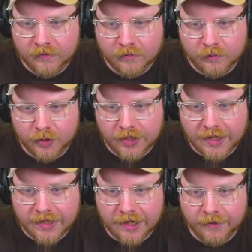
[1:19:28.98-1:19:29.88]
Put
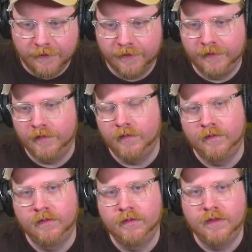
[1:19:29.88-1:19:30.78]
that there,
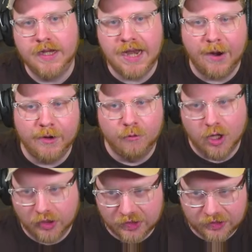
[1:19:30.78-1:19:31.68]
and now it
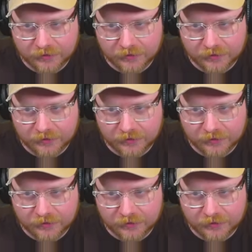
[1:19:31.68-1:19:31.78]
works.